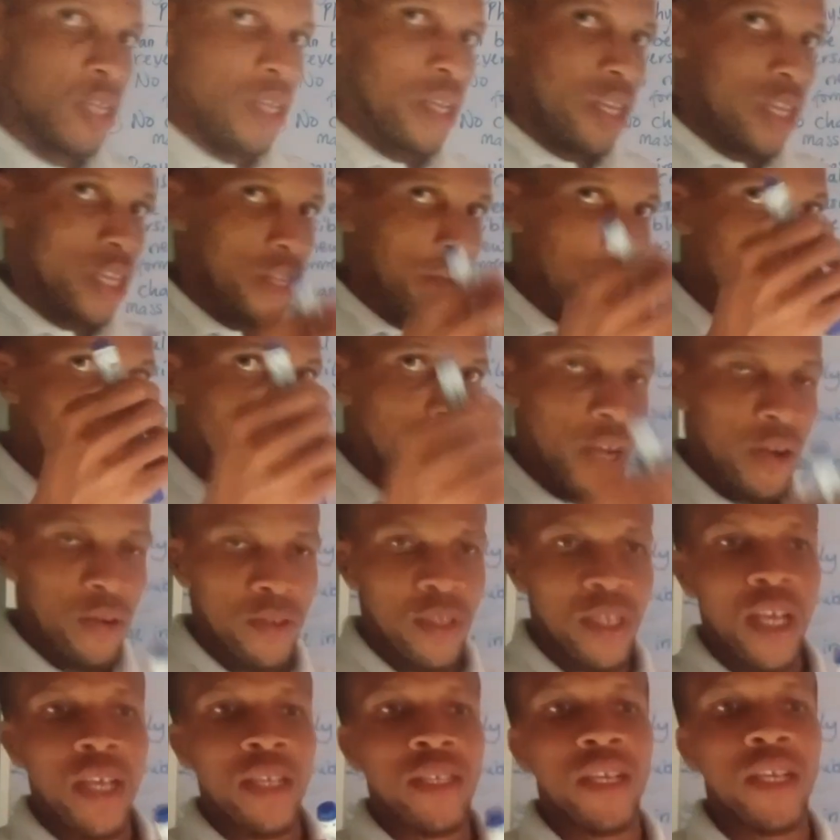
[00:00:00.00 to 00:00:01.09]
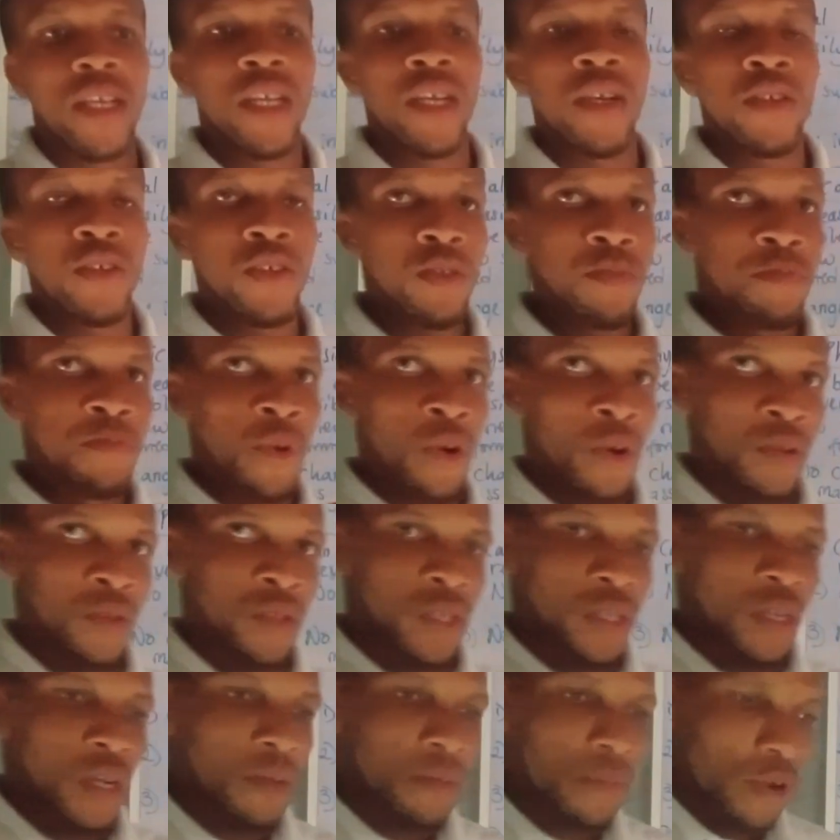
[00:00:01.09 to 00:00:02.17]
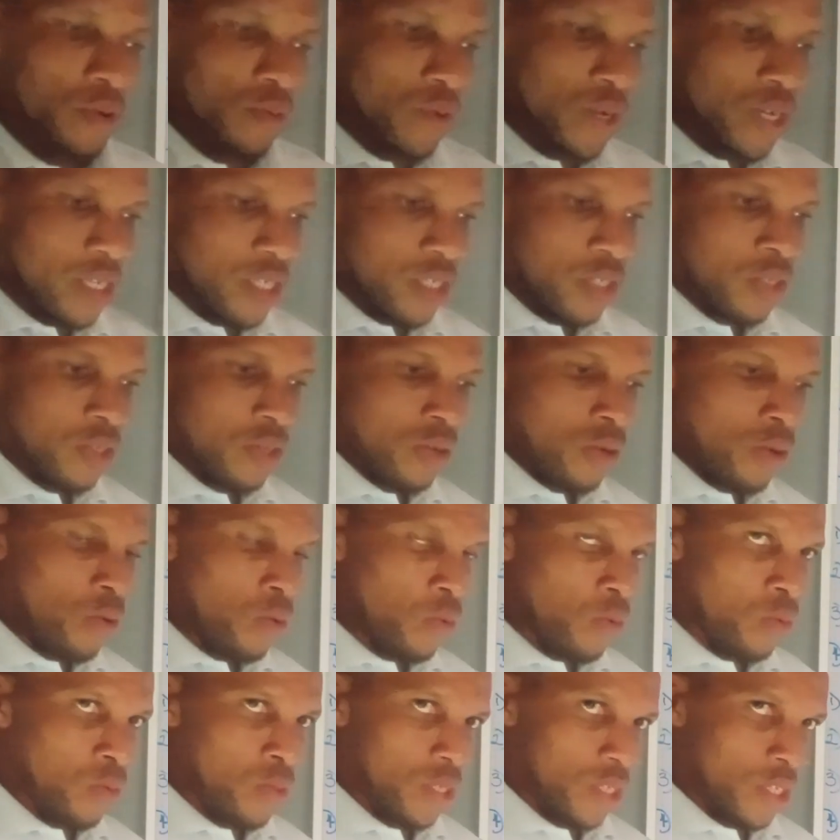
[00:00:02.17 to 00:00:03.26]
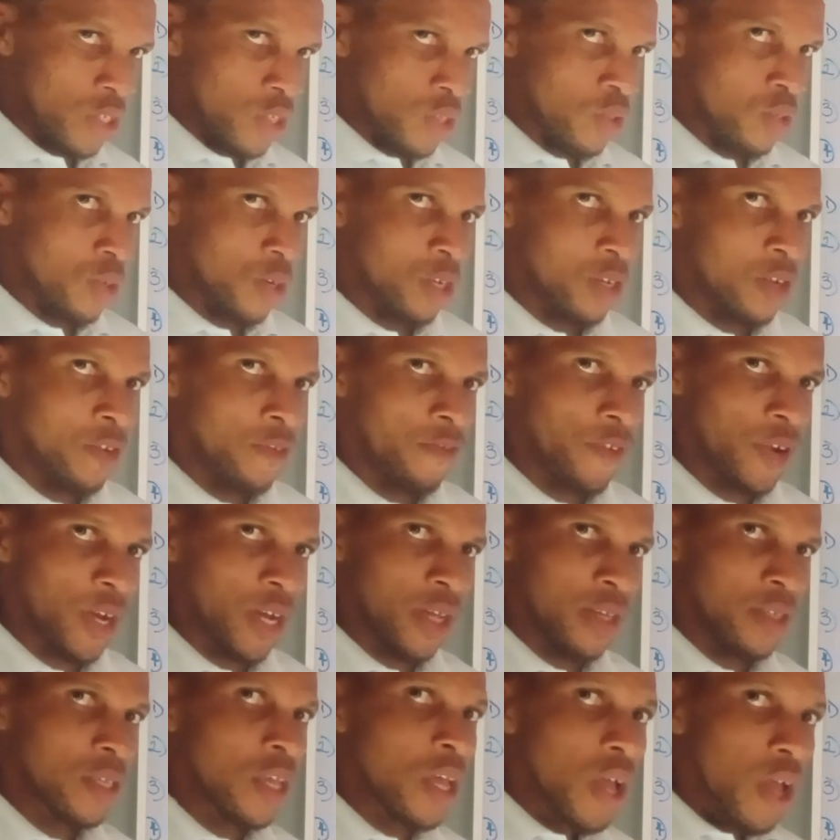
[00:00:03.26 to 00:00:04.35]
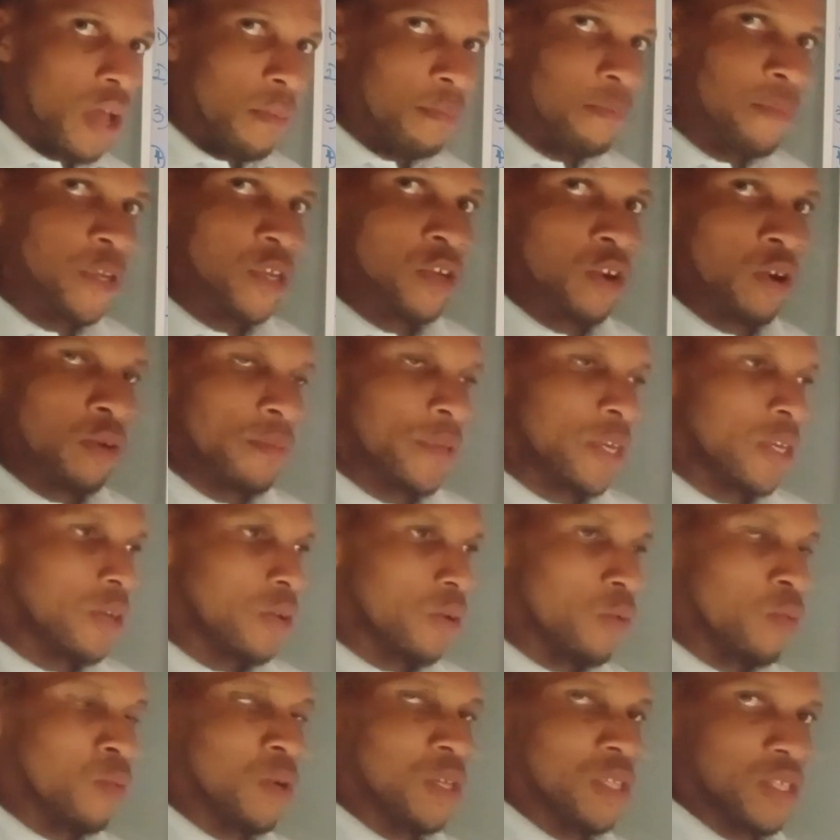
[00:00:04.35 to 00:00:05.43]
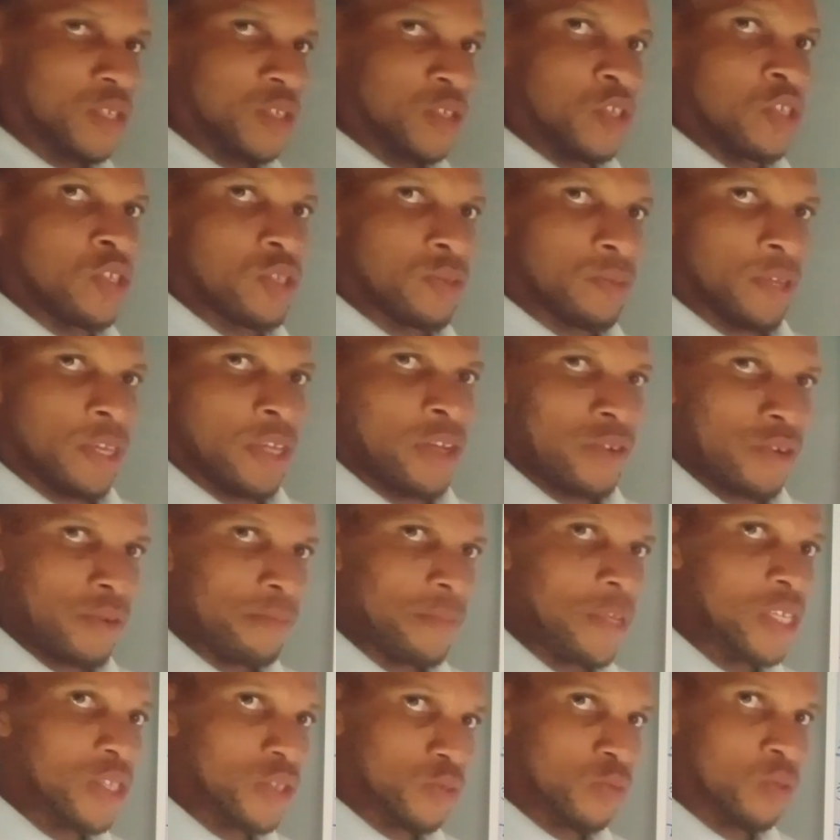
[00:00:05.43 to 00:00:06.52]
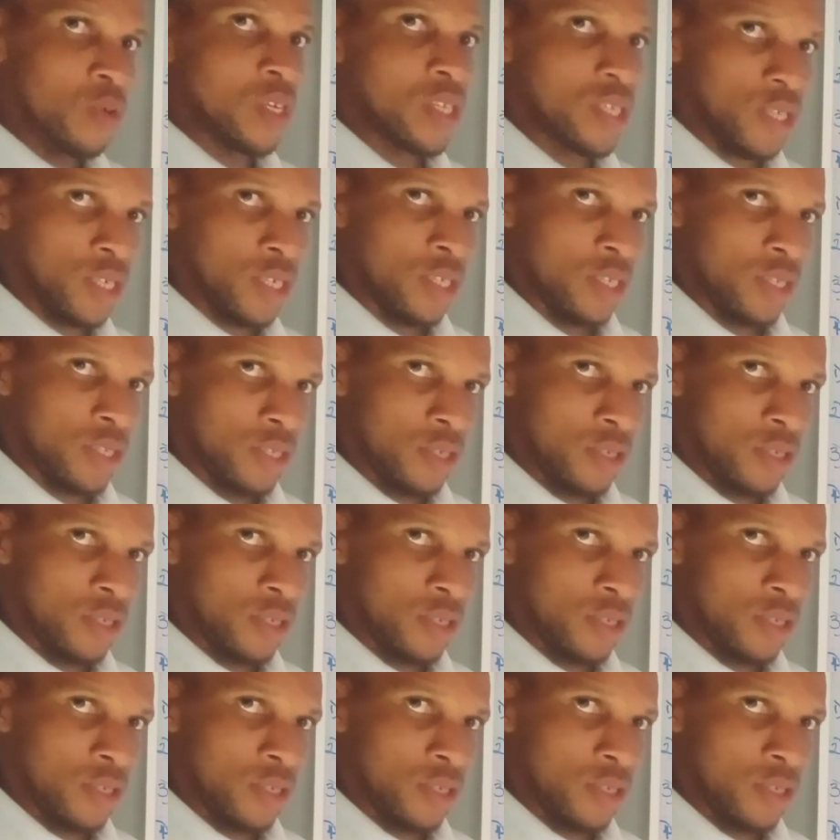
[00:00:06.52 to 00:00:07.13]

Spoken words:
It melts as a candle burns, but when it cools, it solidifies, becoming what it used to be. It remains what it is.